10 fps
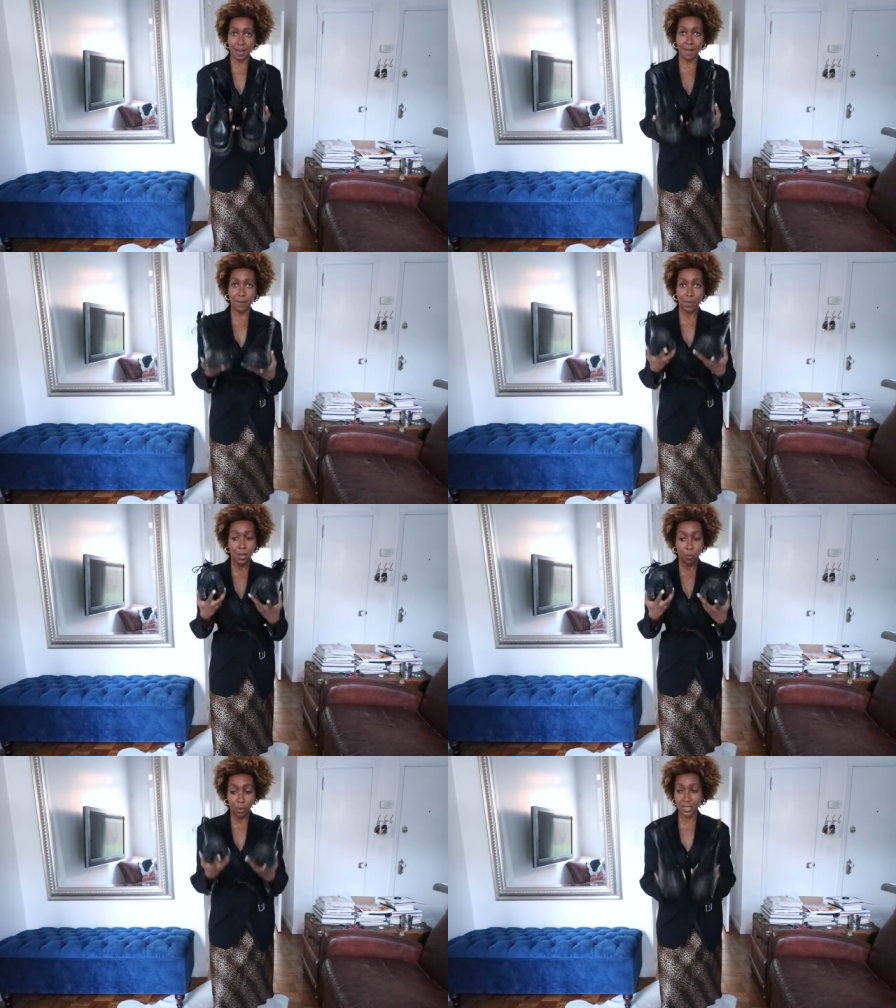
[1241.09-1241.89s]
I
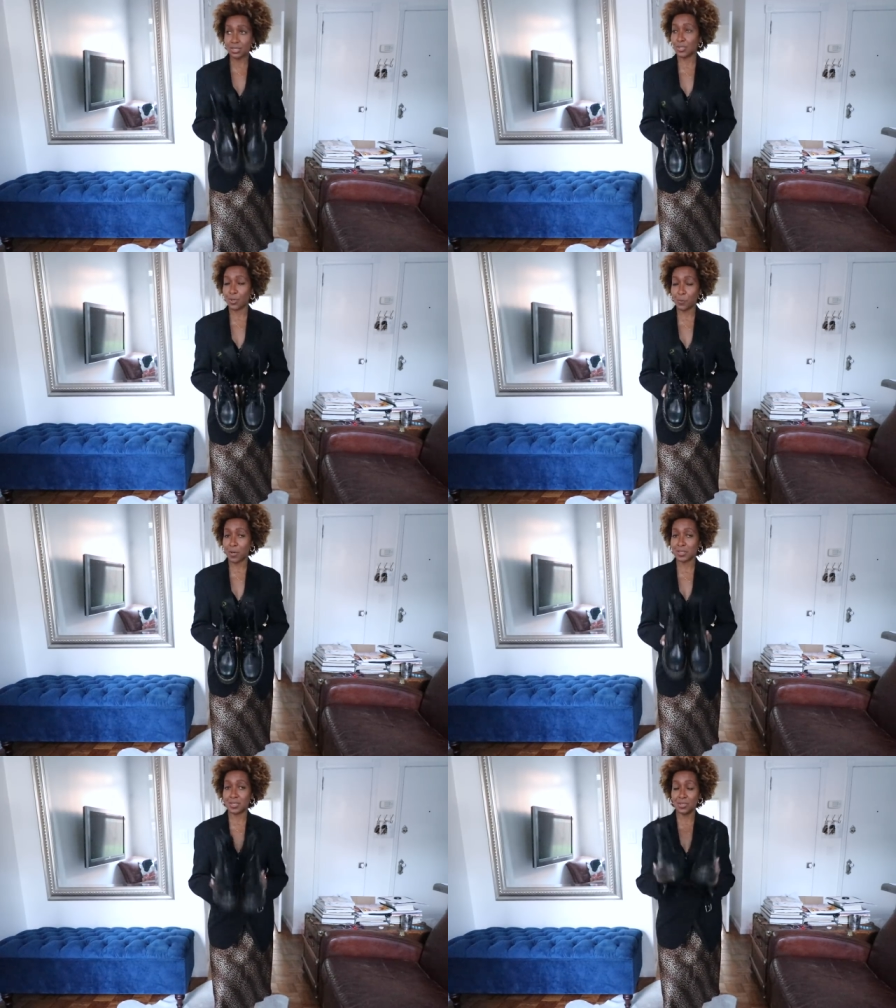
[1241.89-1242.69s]
went into the Doc
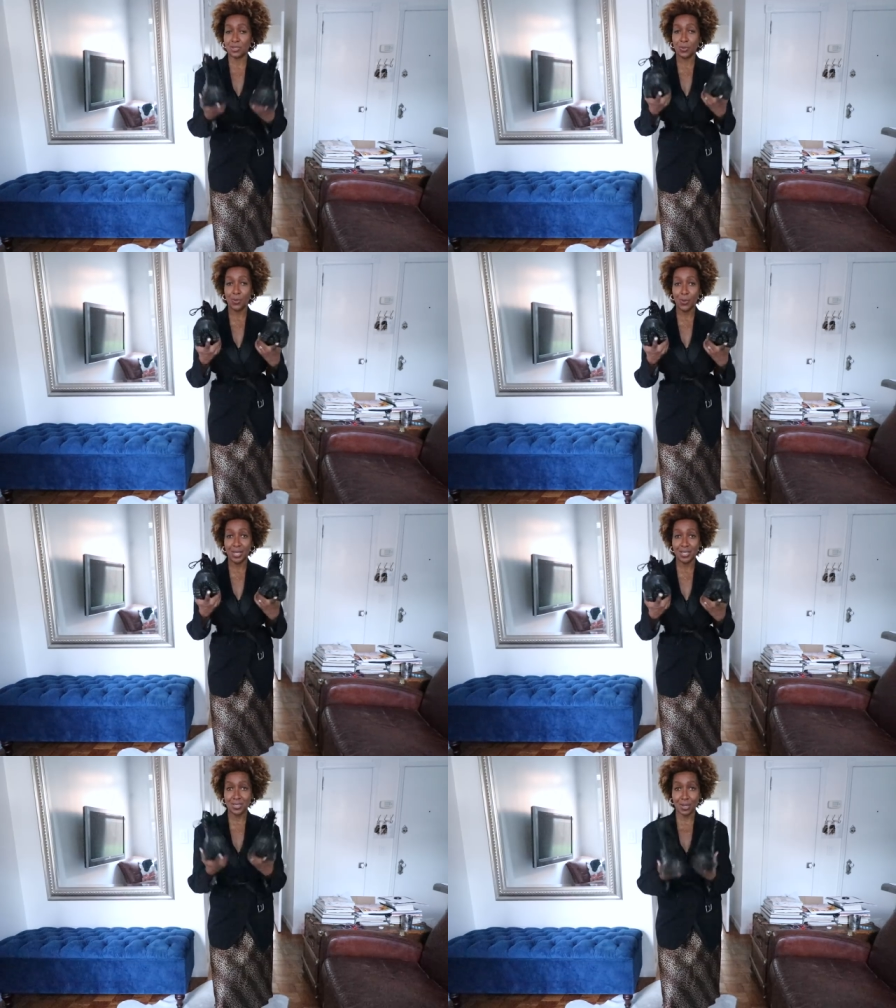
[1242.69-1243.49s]
Marten store
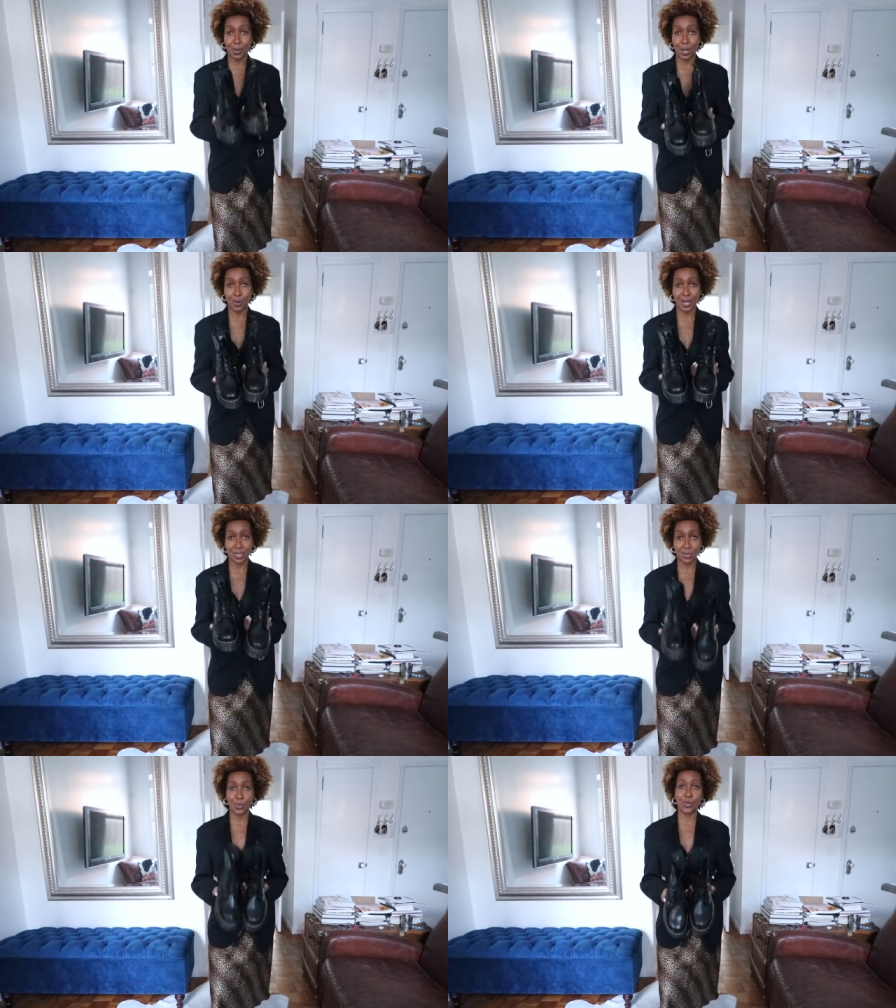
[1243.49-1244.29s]
in Soho. I
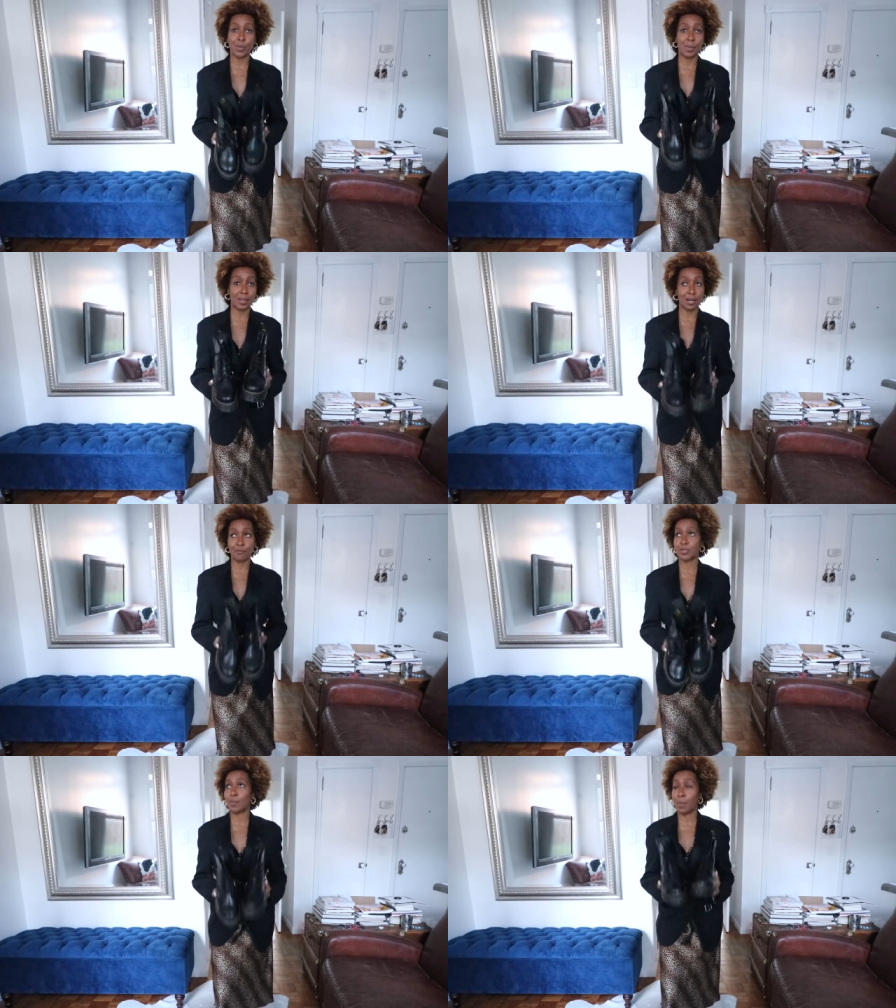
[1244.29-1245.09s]
saw them,
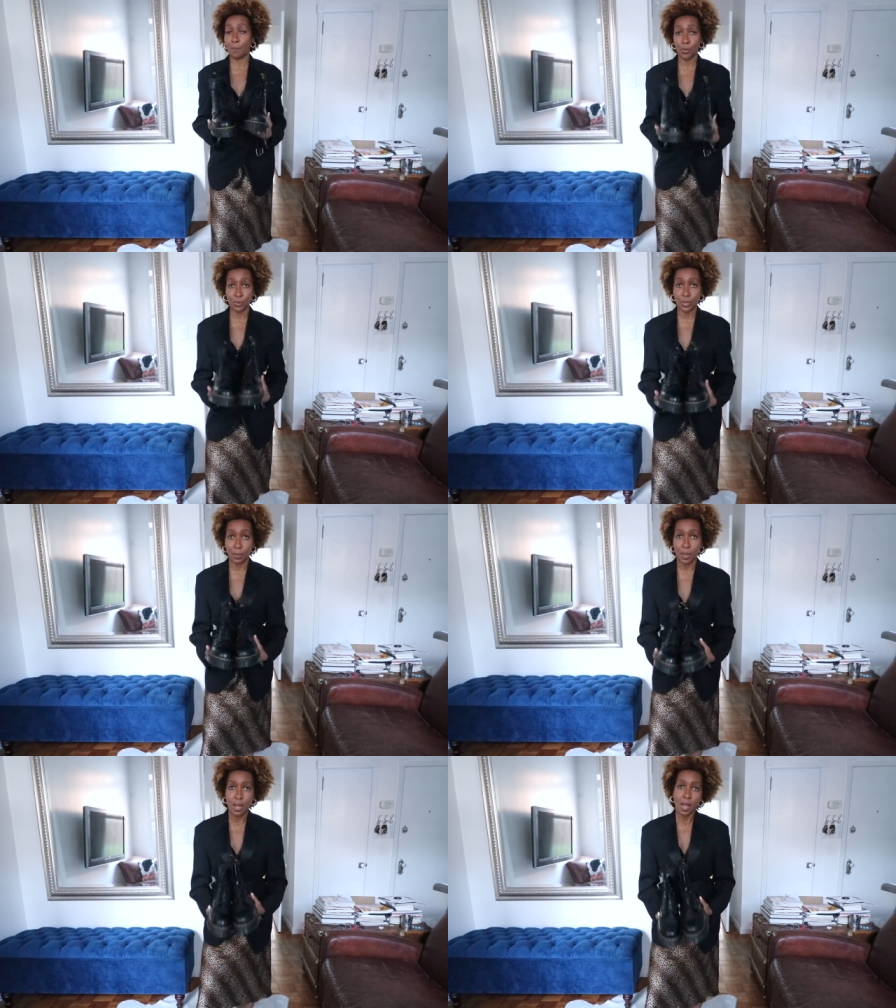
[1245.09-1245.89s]
loved them, bought them.